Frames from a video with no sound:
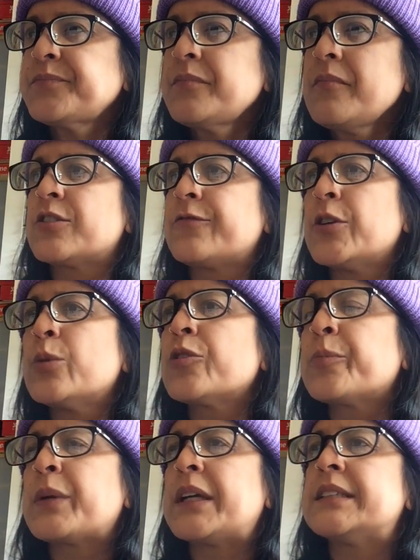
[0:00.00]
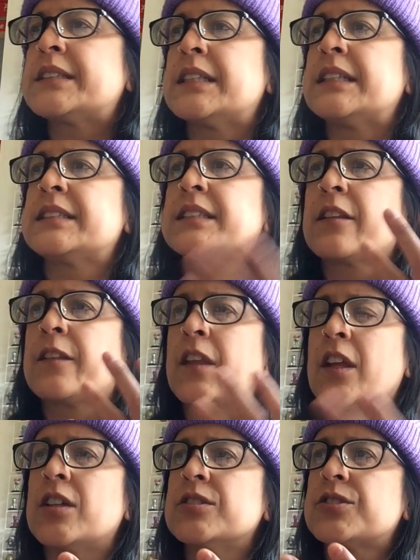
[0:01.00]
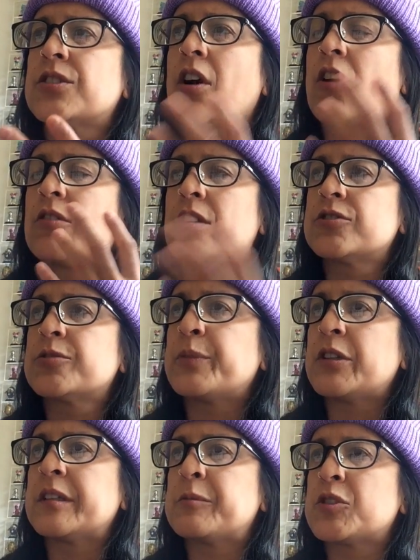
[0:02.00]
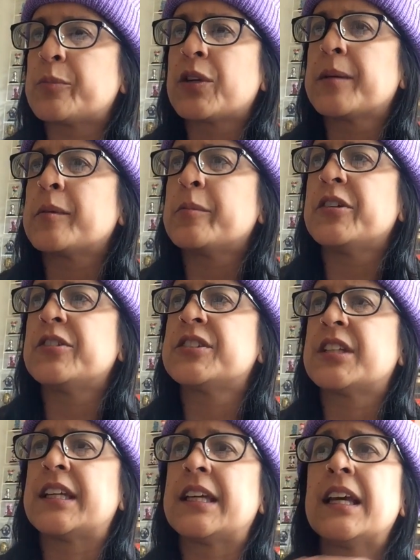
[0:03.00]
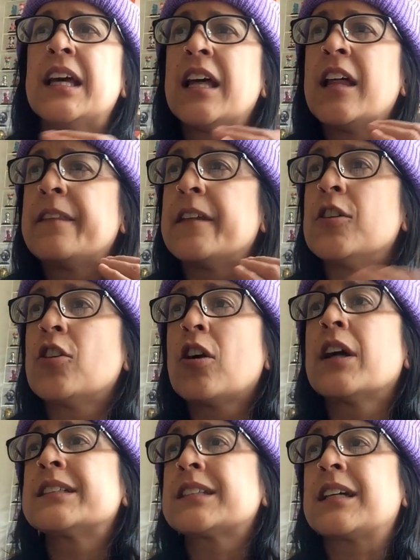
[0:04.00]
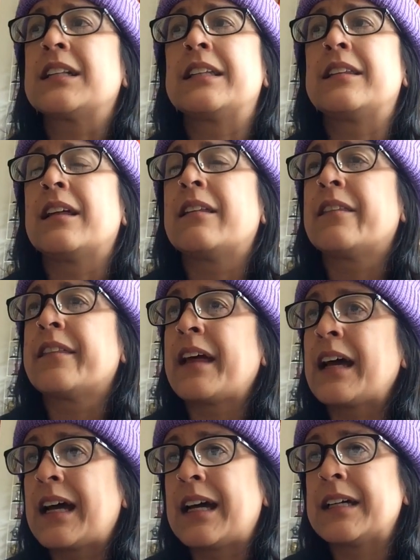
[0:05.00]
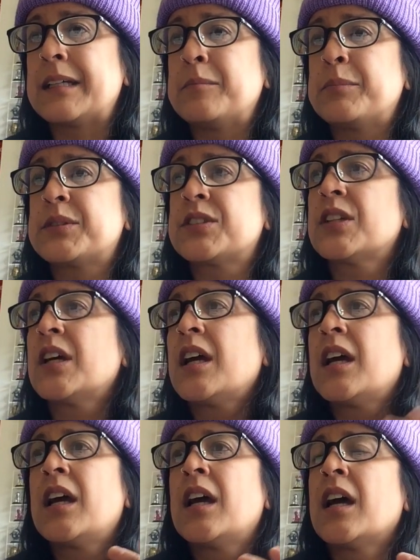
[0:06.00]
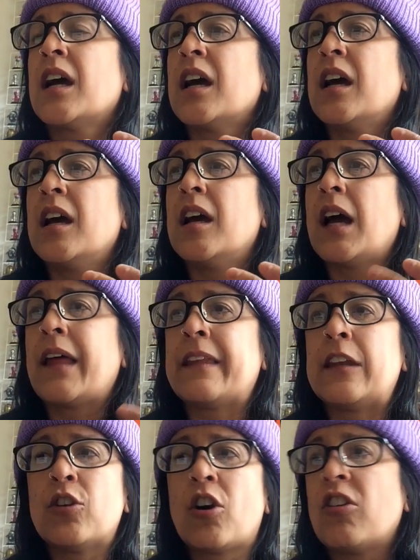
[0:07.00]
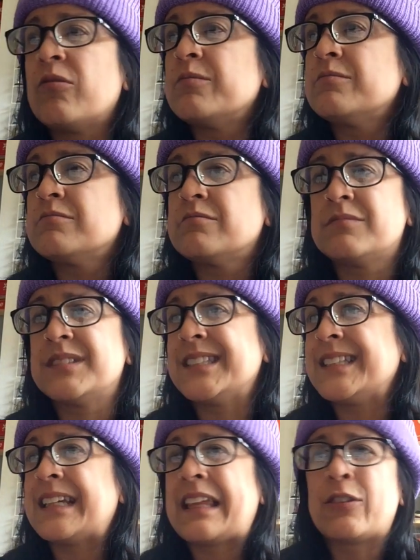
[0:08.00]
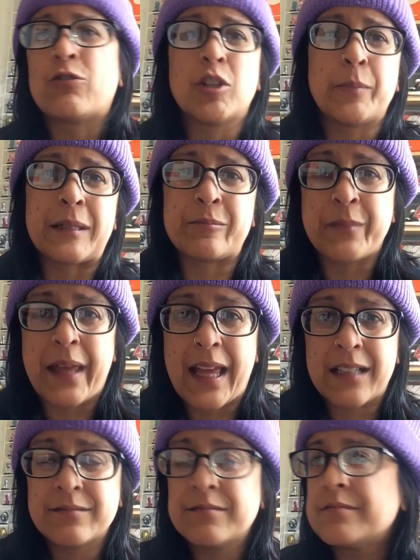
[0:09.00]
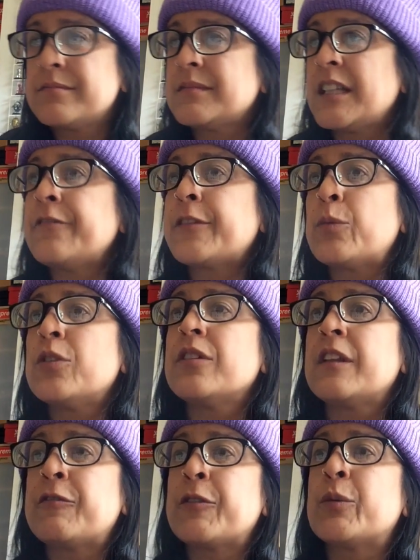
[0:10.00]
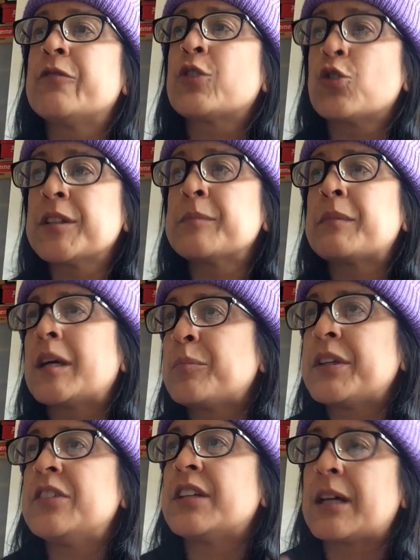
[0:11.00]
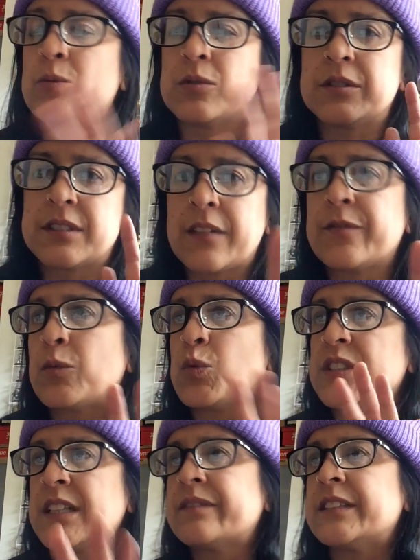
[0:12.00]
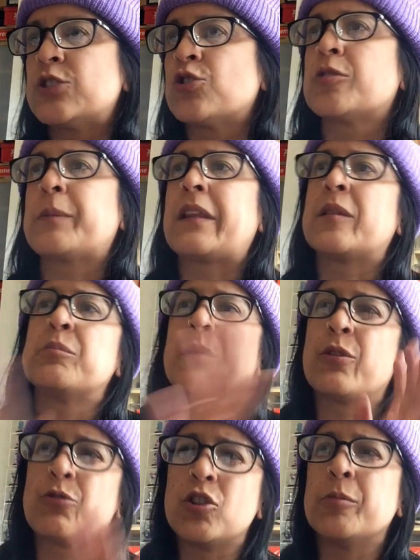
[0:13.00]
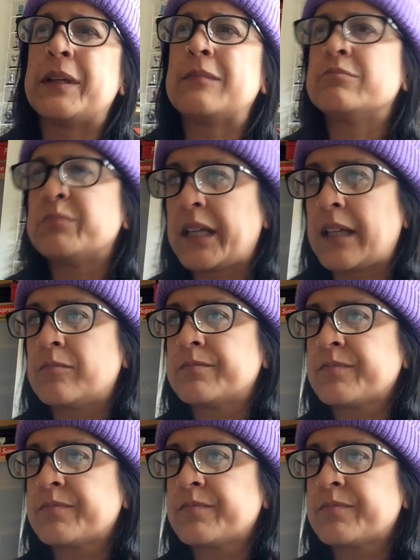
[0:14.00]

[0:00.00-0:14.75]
There's a few other pieces that are on Supreme Community. They're not exactly that hyped, and they're not, yeah, they're all a bit meh. If they were good in my opinion, I would definitely talk about them, but they're all a bit meh.